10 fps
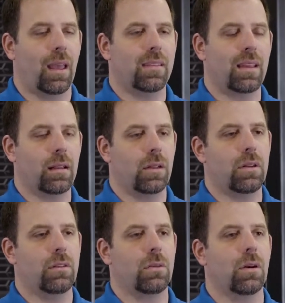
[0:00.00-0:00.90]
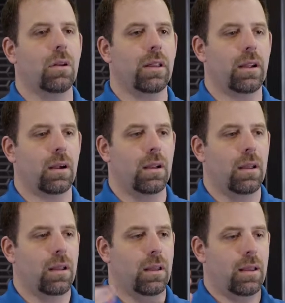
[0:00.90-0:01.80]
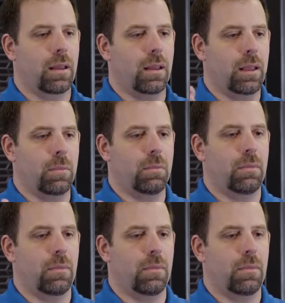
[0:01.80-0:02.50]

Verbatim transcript: As I alluded to earlier, it